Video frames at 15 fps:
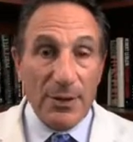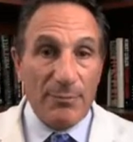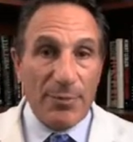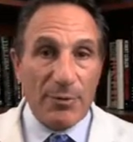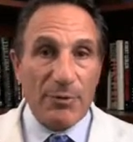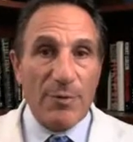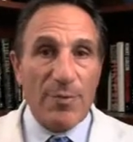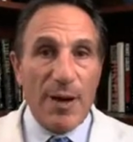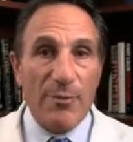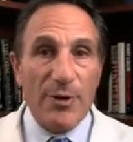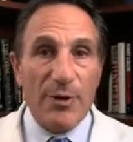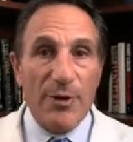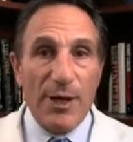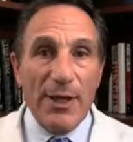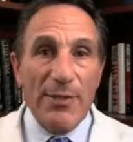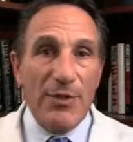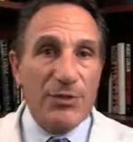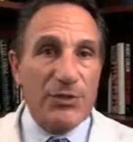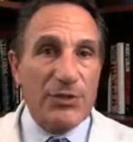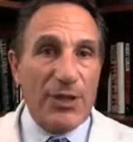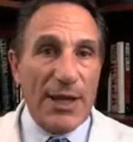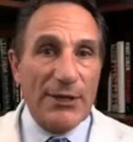But remember,
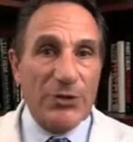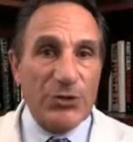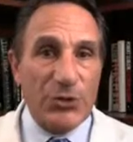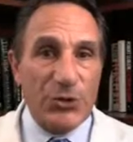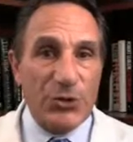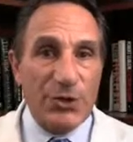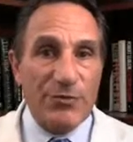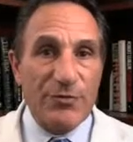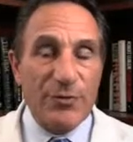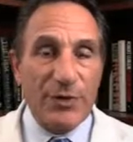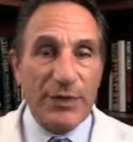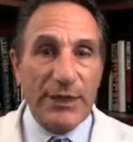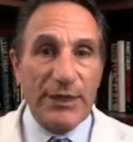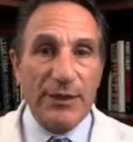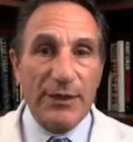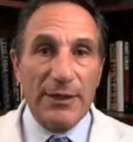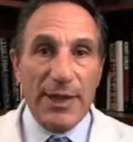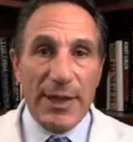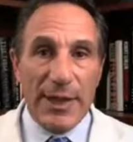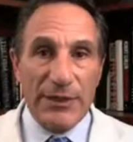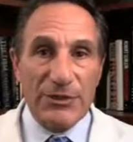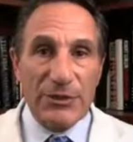this is like searching for a needle in a
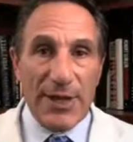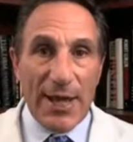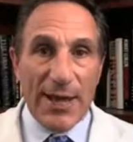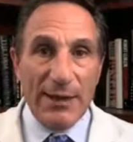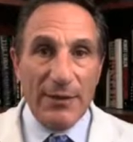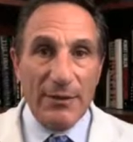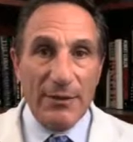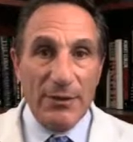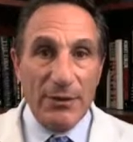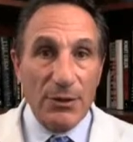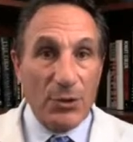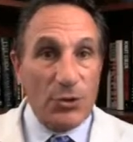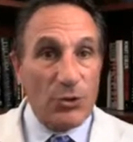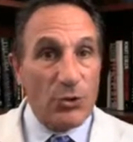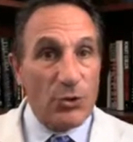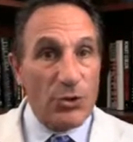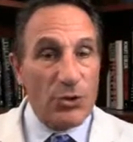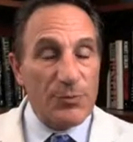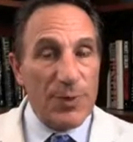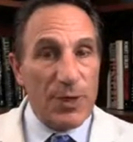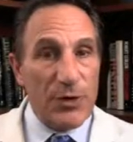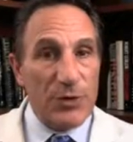haystack. So
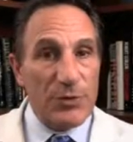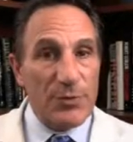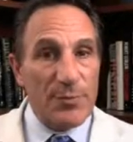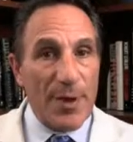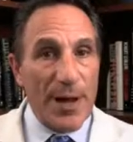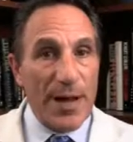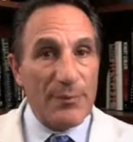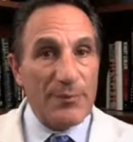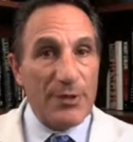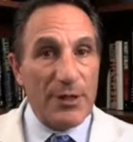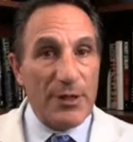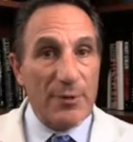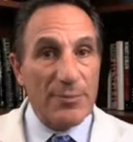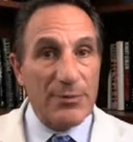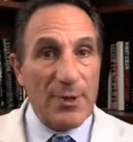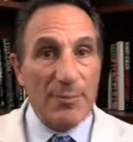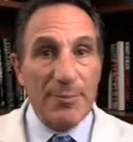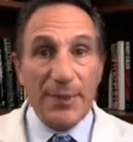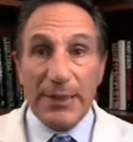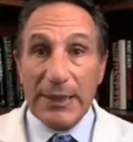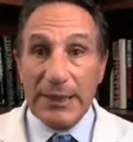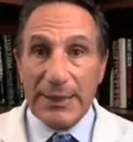just because a biopsy comes up
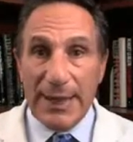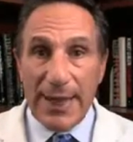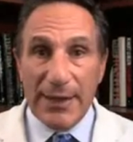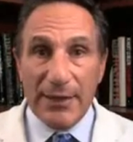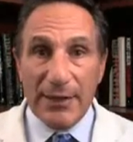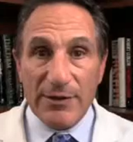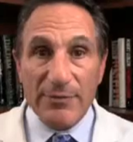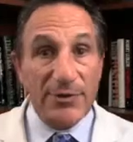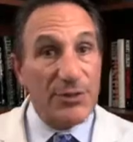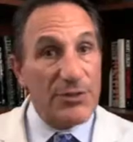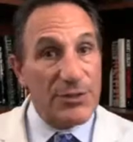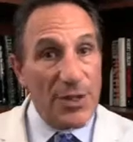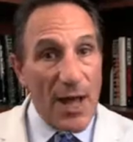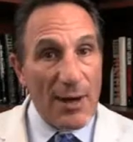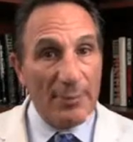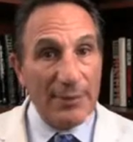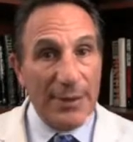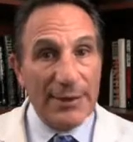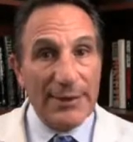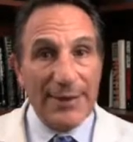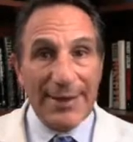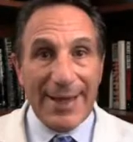being negative does not
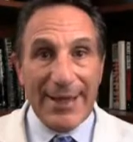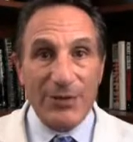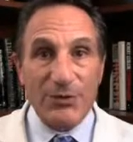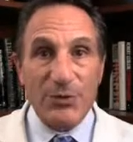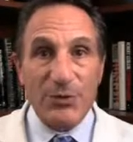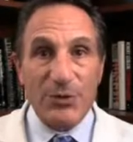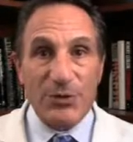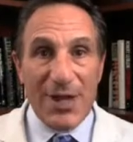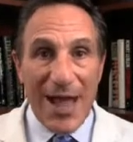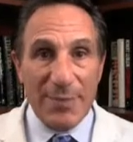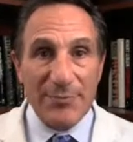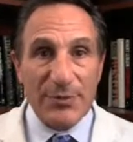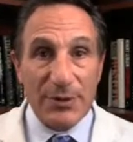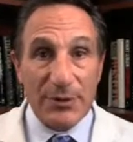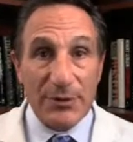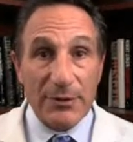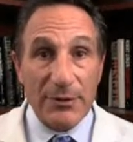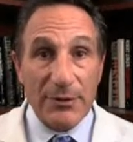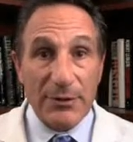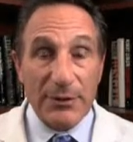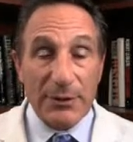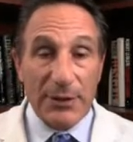mean that cancer is absent.
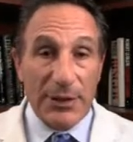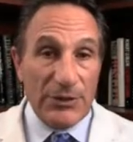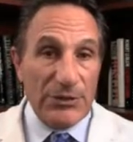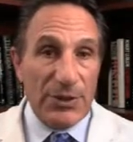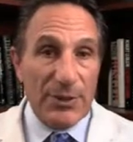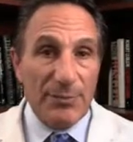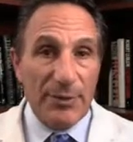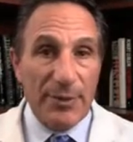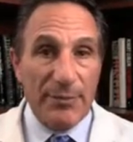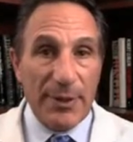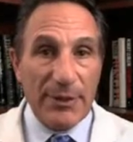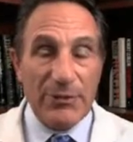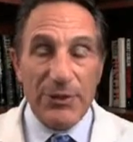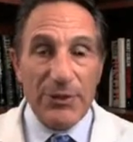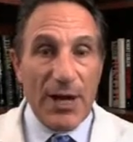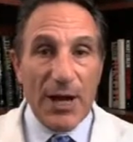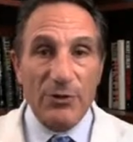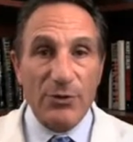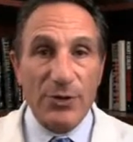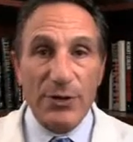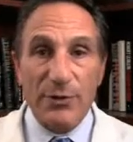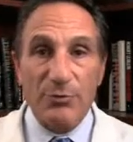It simply means the
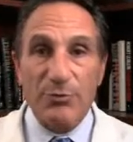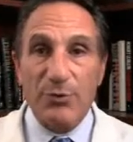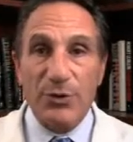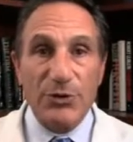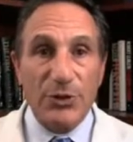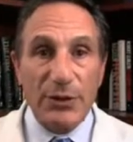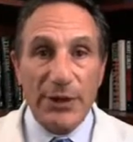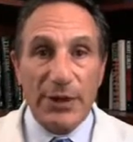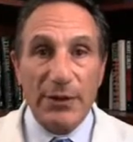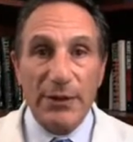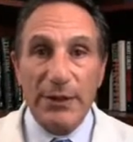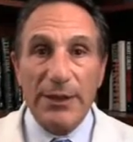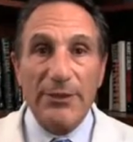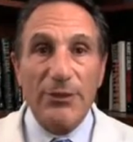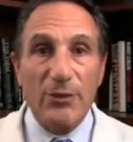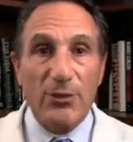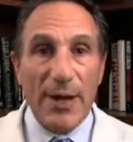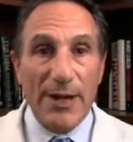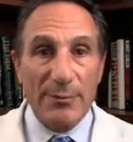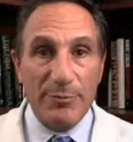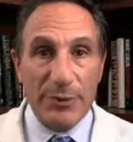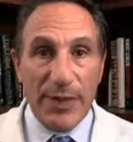doctor didn't put the needle in the
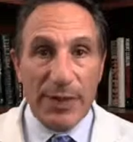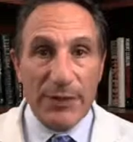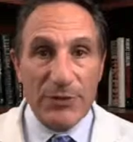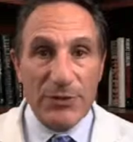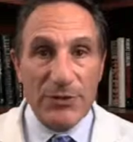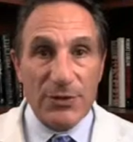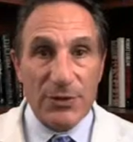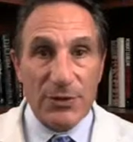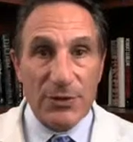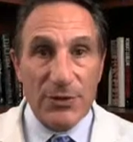right place.